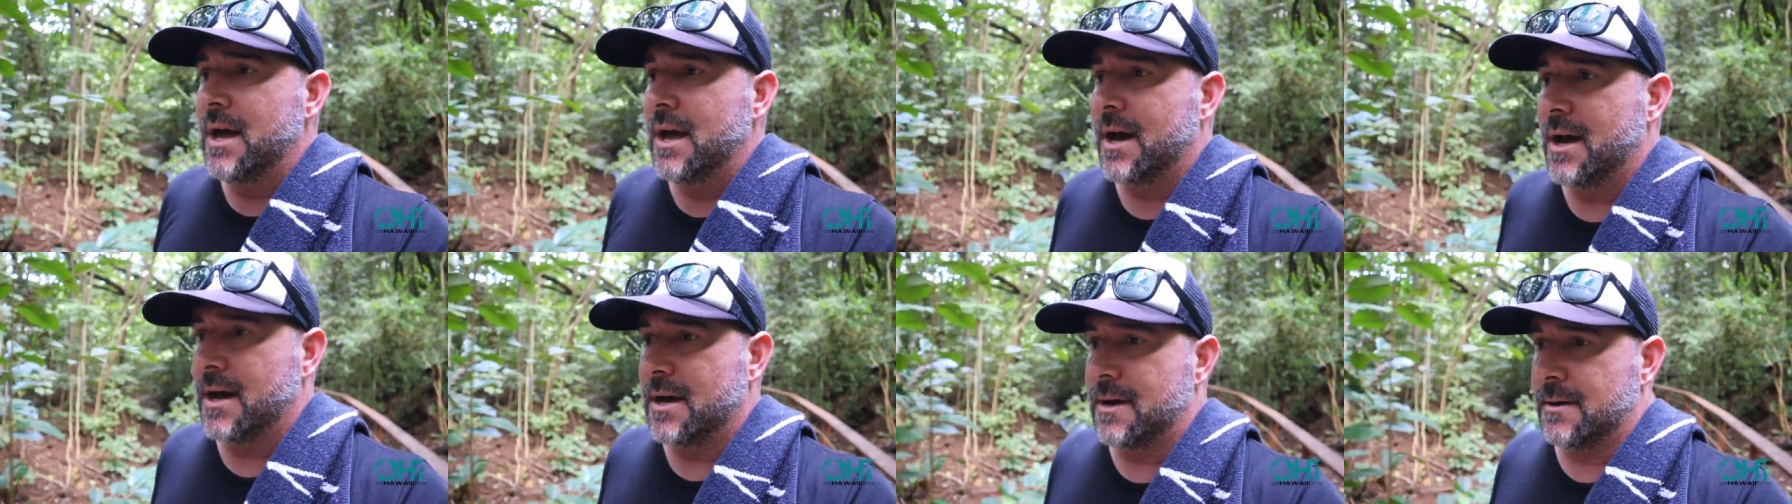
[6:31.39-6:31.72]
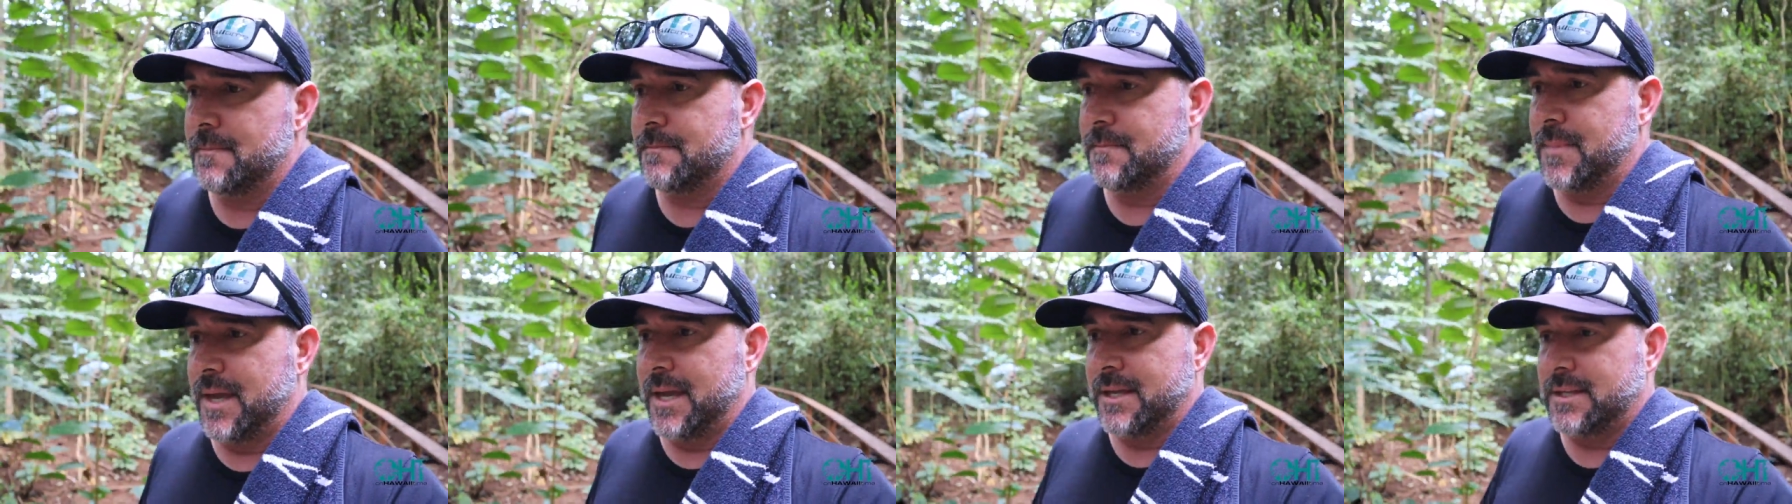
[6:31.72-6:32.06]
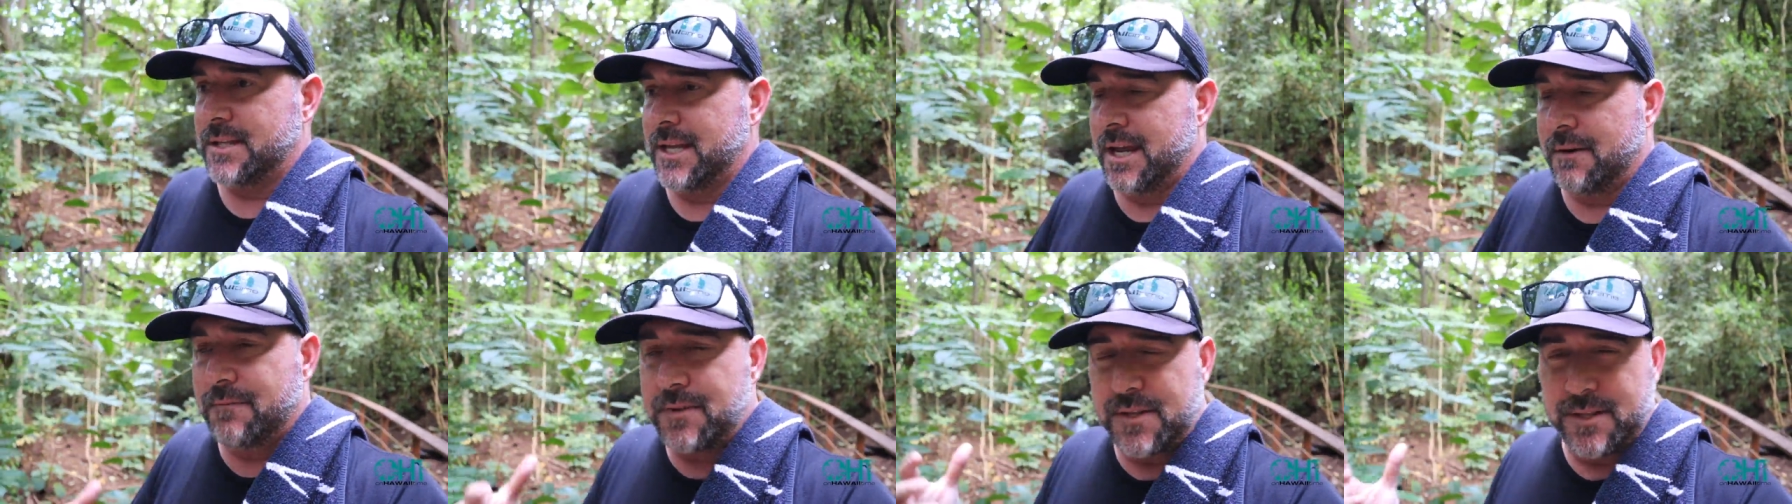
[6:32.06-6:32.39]

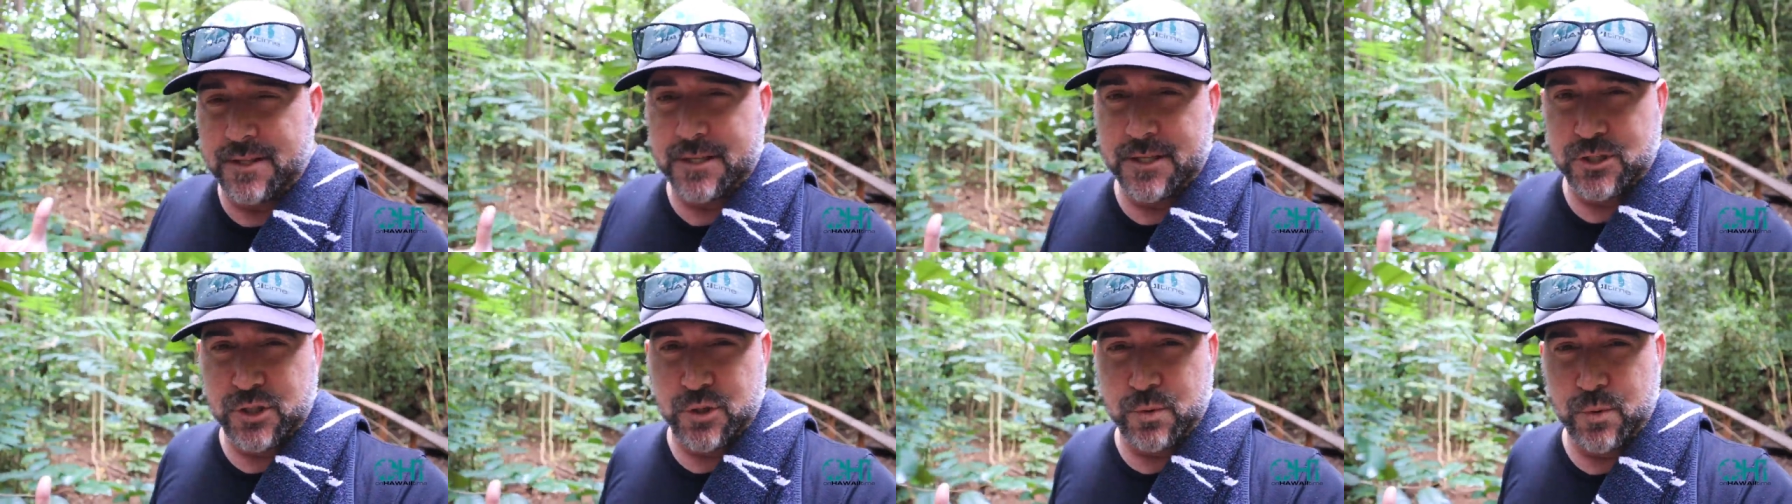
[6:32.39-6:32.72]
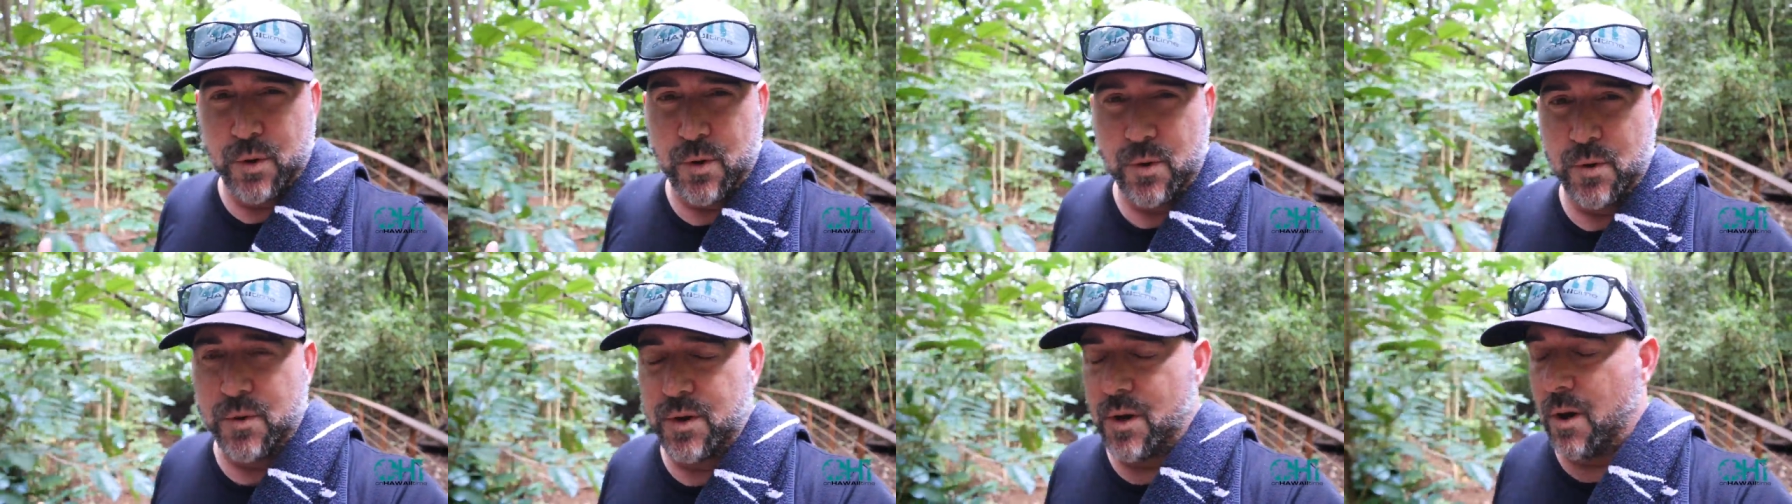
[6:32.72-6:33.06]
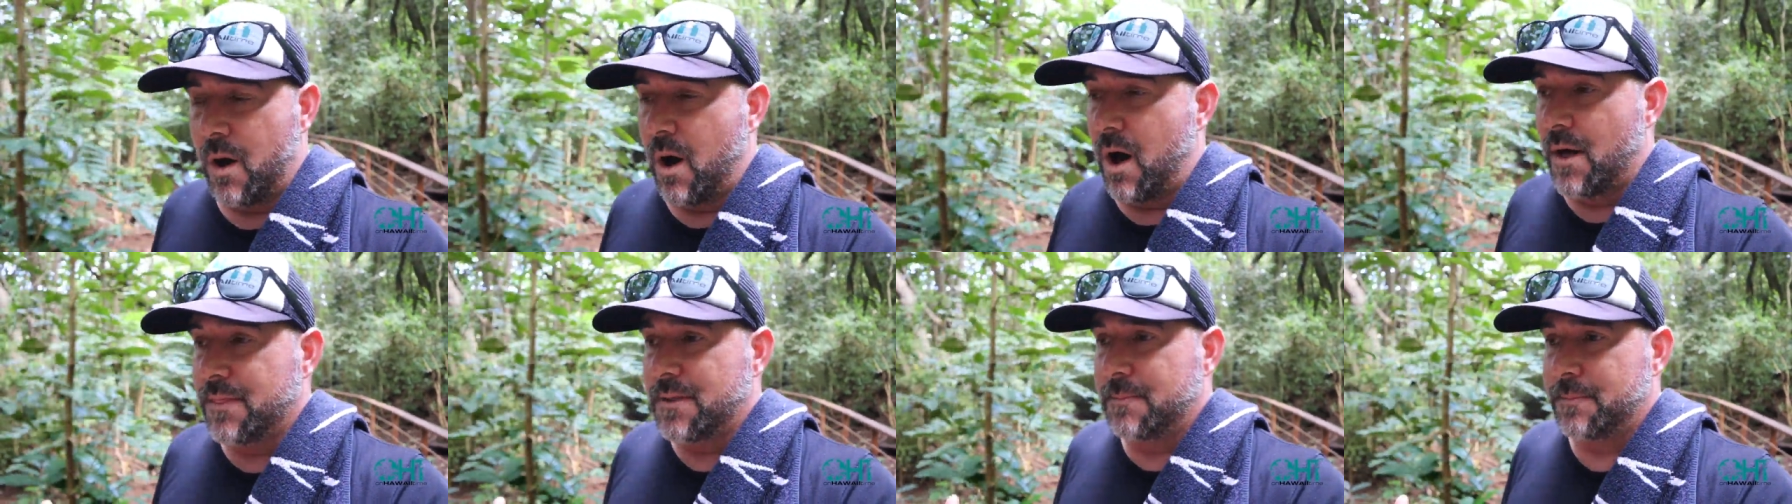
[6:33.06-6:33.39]
and everything that's grown
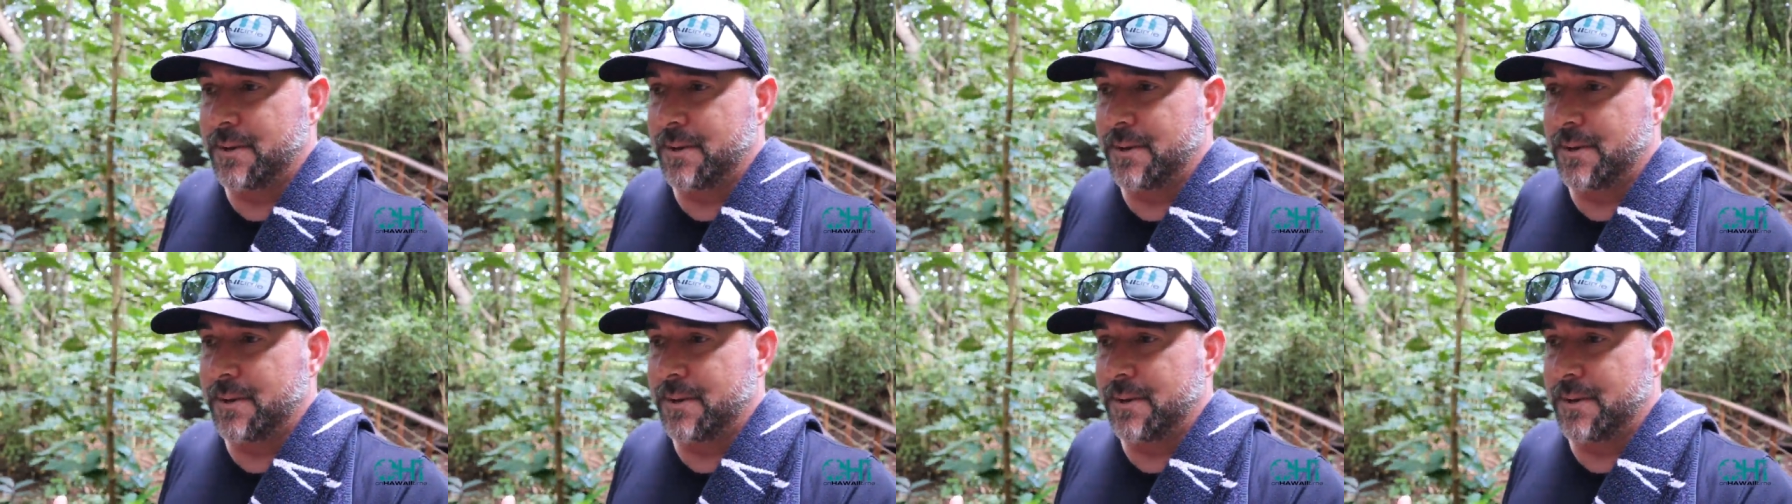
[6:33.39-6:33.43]
on